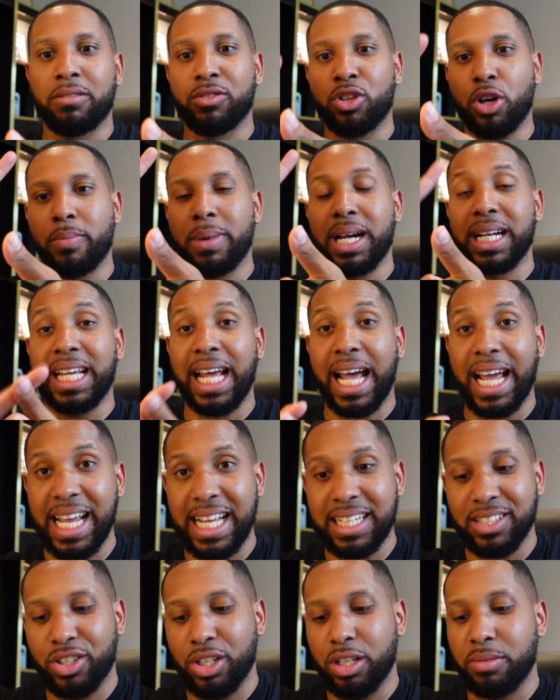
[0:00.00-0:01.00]
I've got my
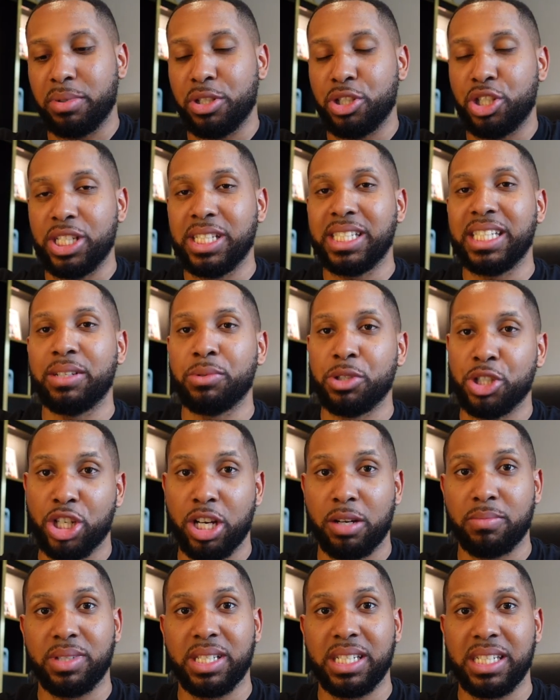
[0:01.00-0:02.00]
Cayenne Turbo GT, which
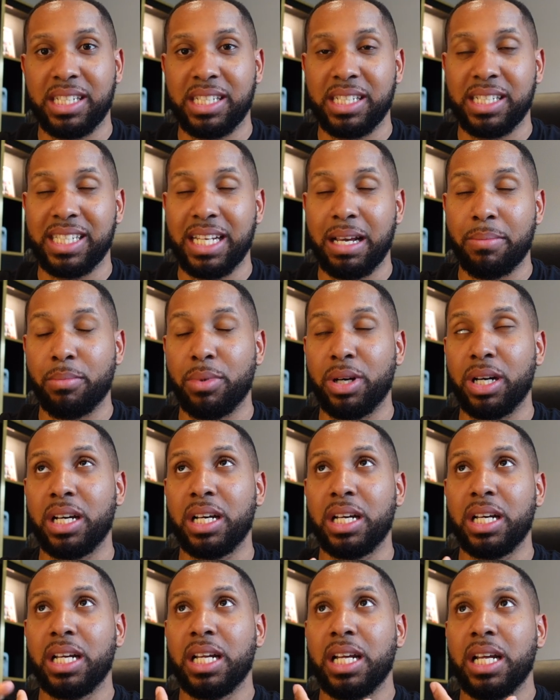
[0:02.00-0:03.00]
comes in
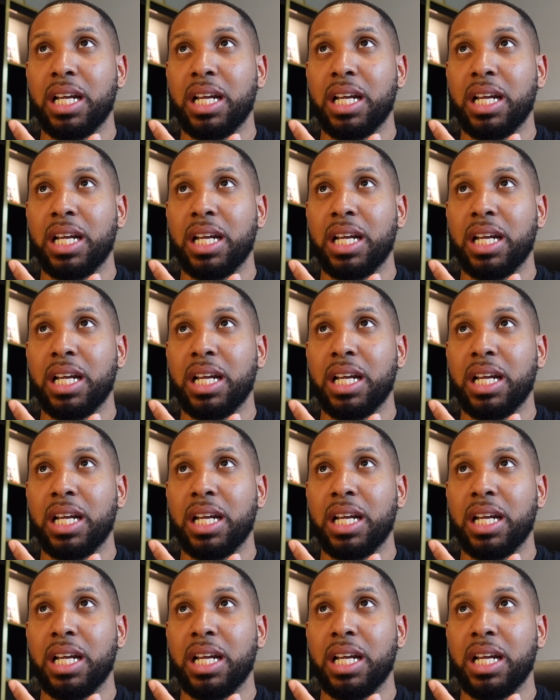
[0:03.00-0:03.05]
December.